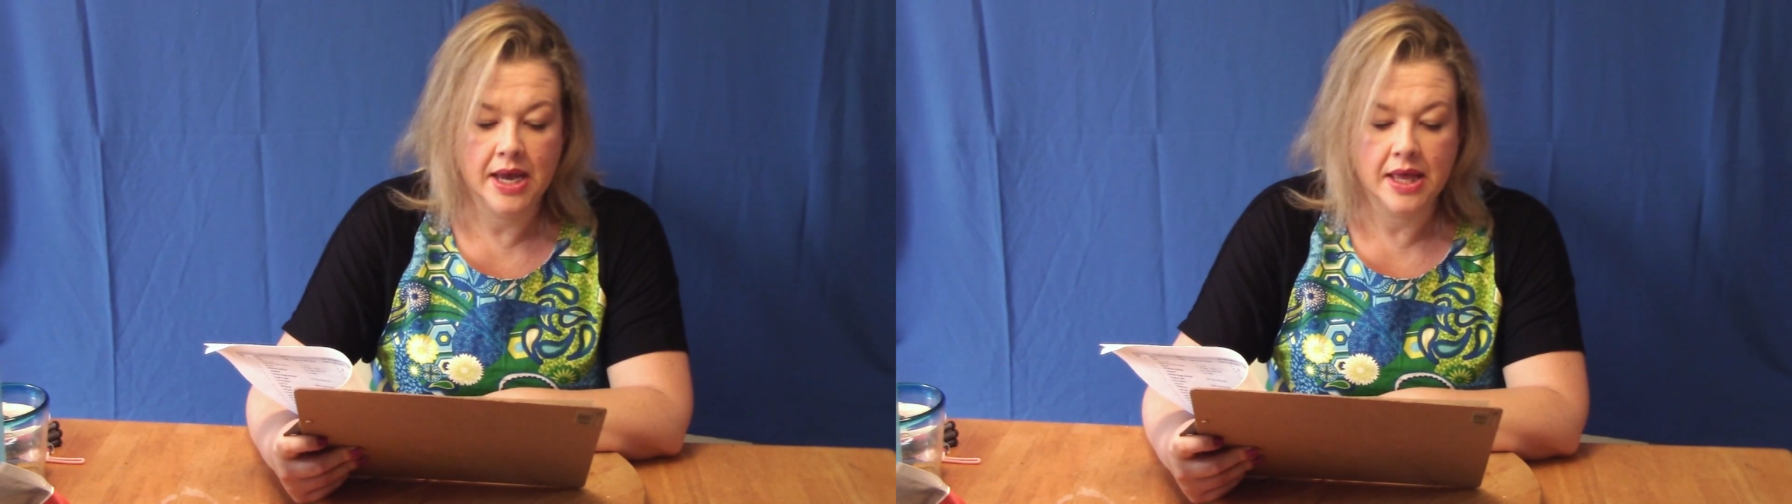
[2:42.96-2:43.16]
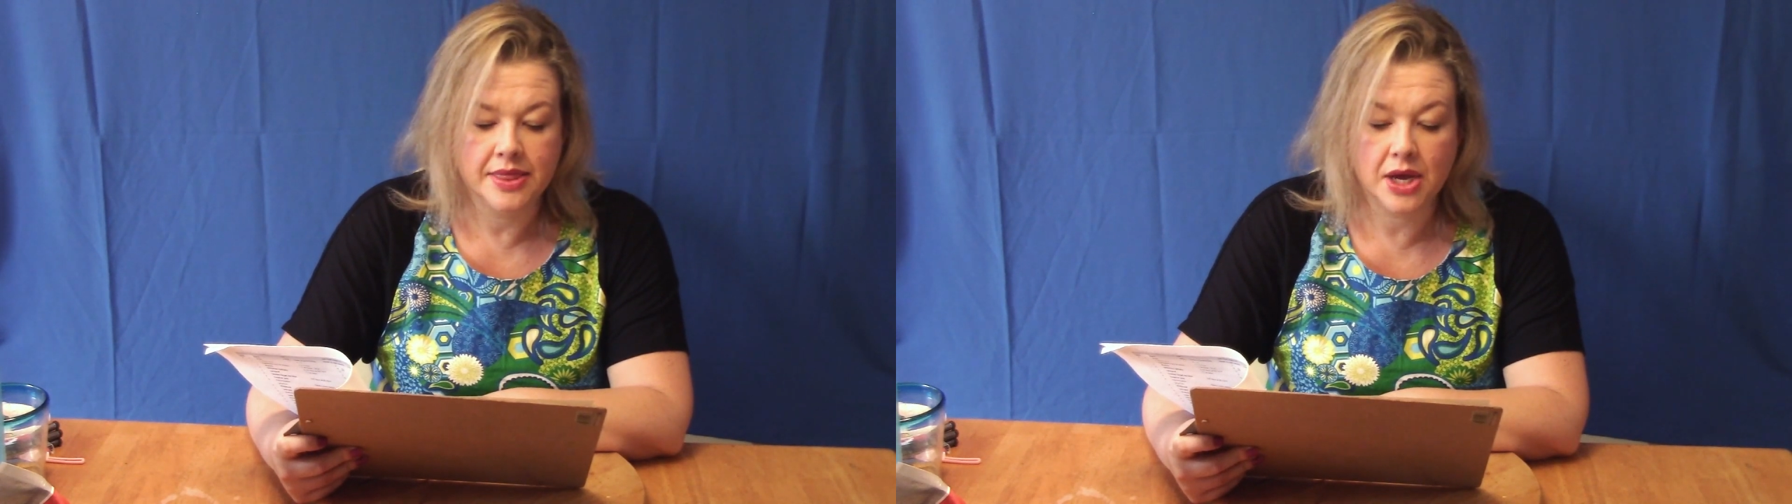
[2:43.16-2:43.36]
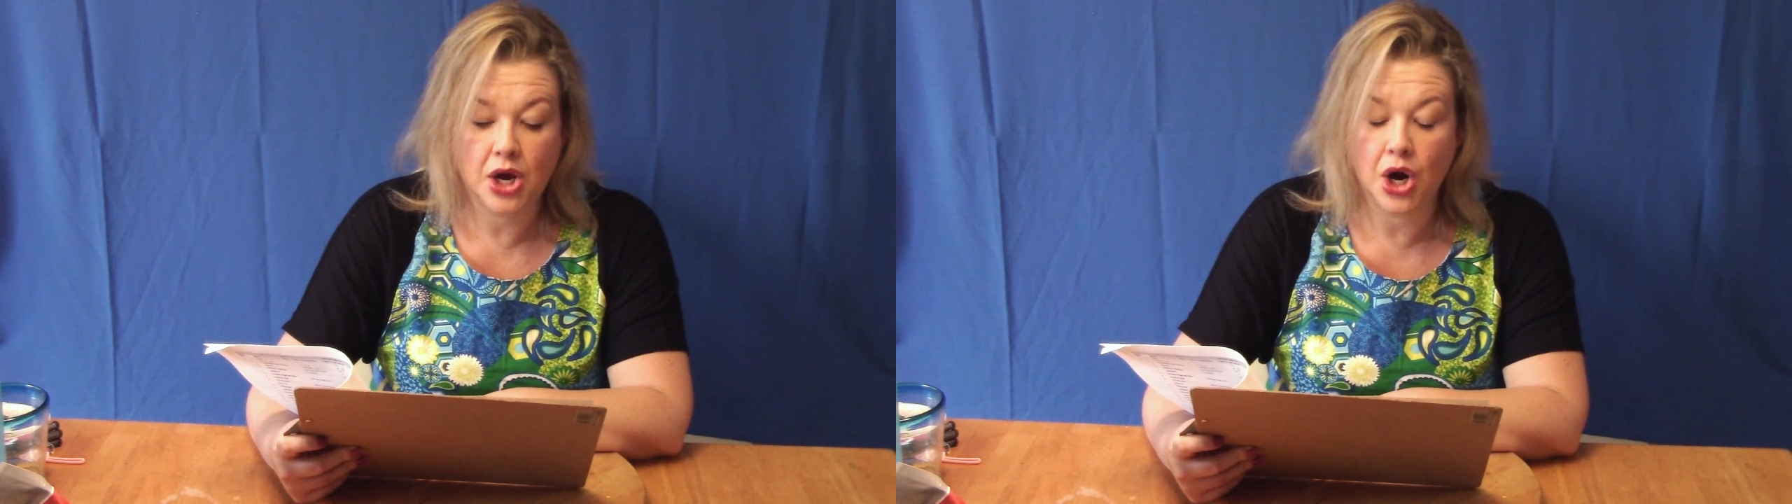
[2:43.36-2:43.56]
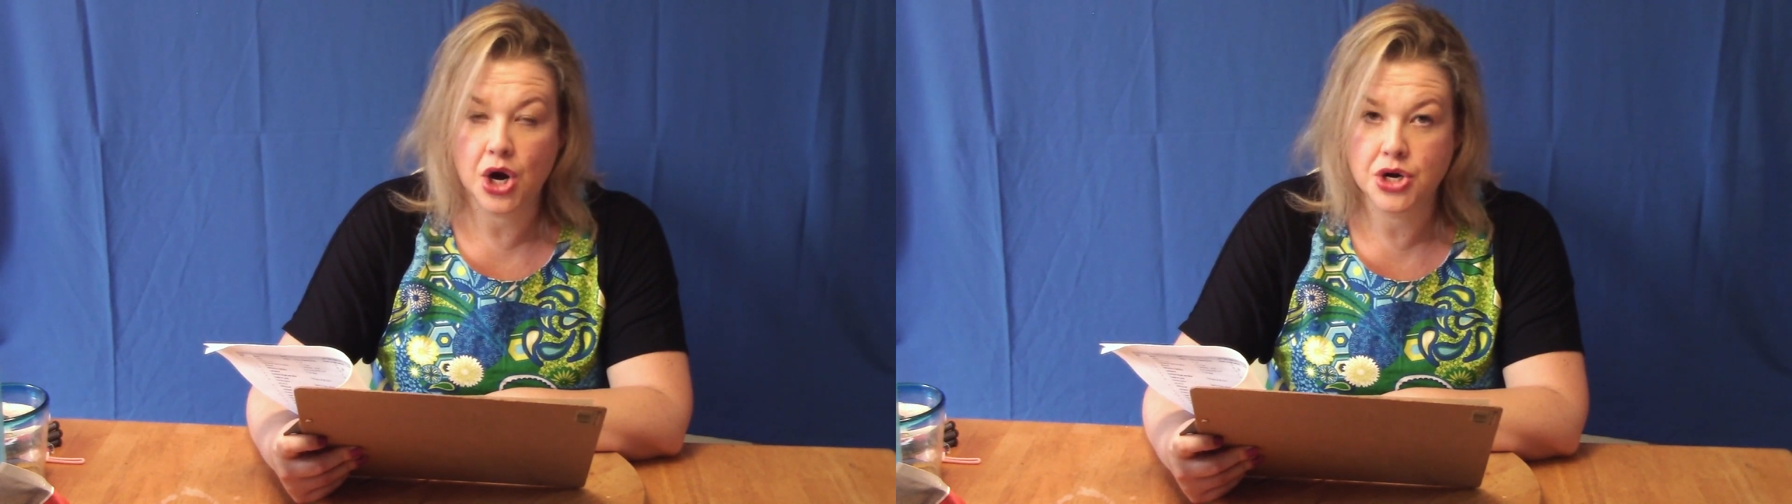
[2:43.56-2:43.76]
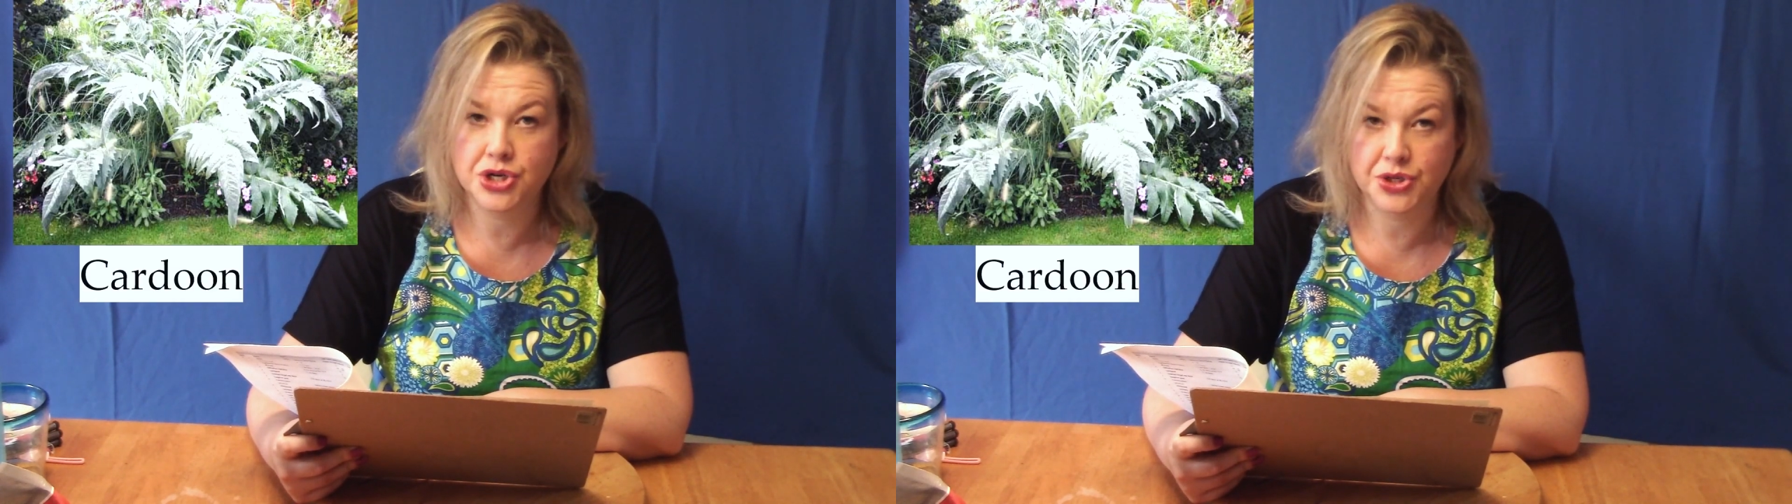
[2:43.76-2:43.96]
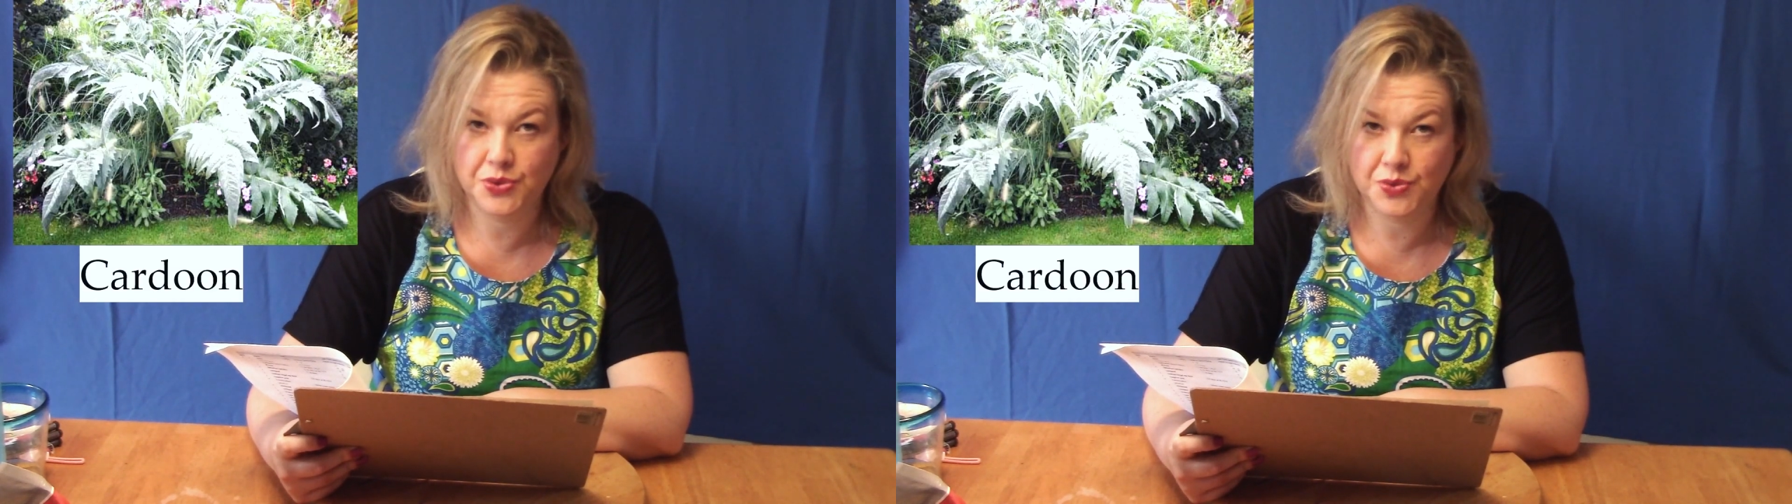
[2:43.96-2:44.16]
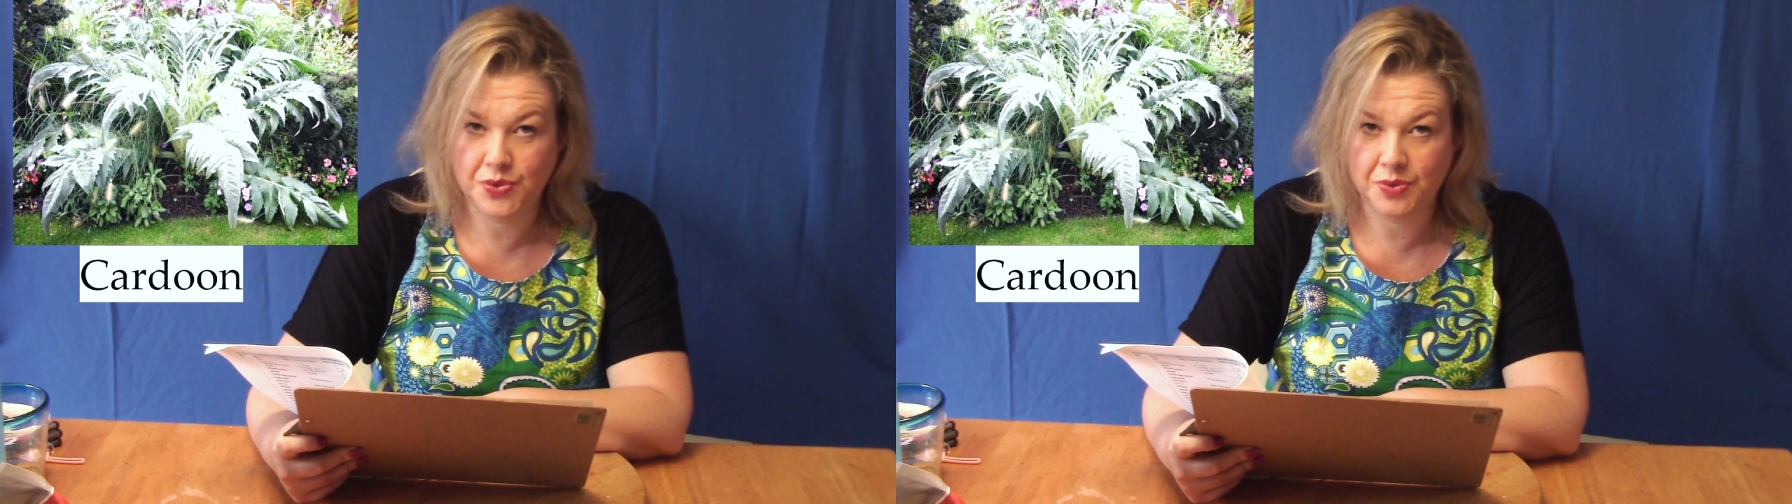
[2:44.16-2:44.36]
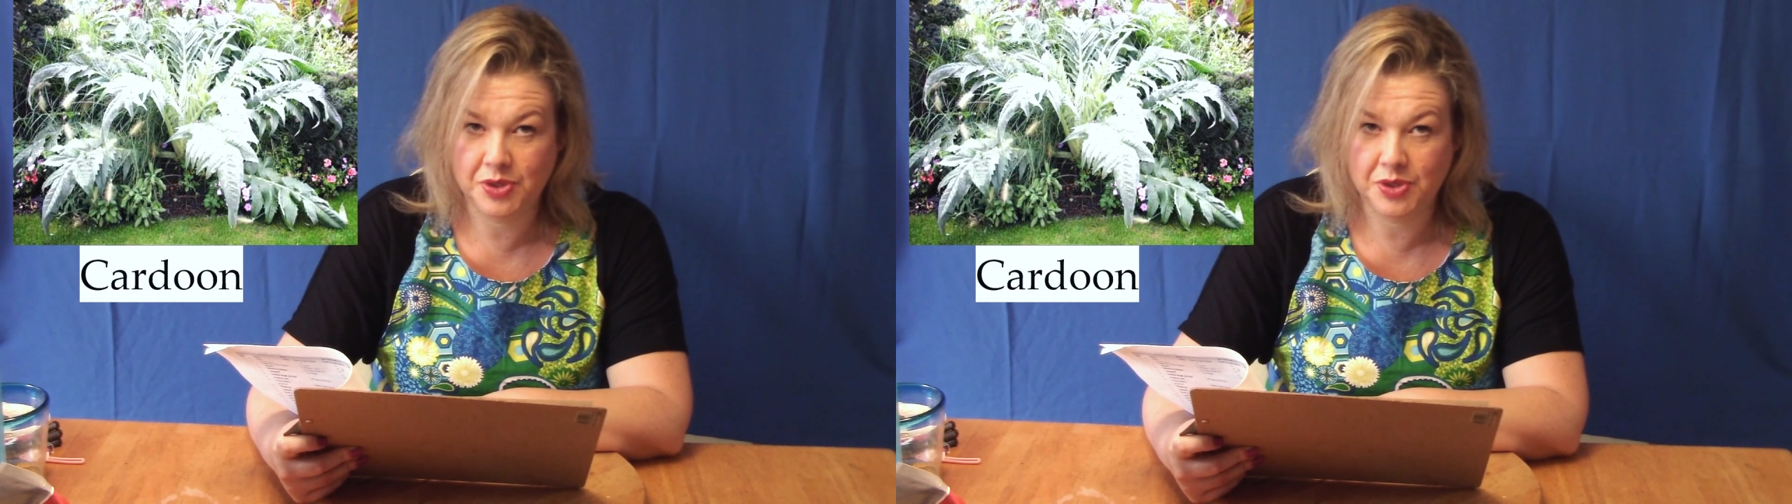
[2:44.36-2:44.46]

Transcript: The cardoon,